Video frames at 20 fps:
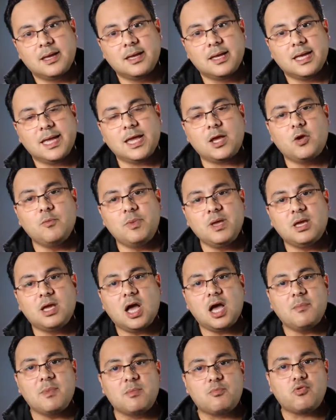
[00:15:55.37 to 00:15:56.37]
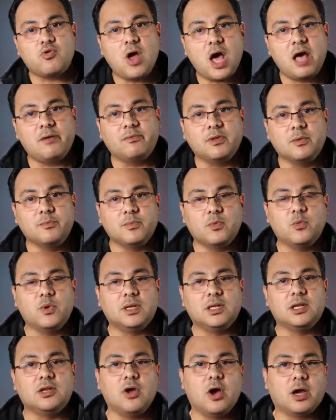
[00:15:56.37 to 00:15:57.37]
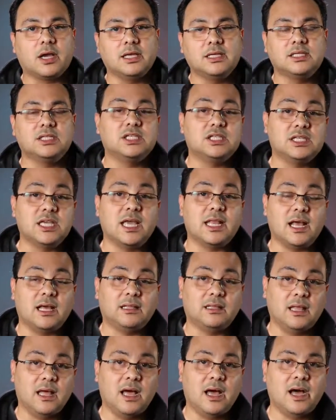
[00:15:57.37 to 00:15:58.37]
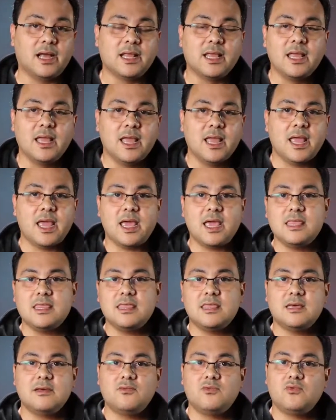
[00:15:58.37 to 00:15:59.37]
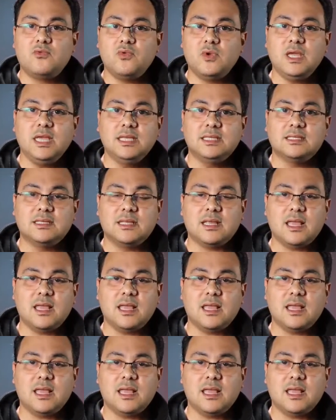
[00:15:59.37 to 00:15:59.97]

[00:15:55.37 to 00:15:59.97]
it could become a problem when the dog is shed a lot. And the reason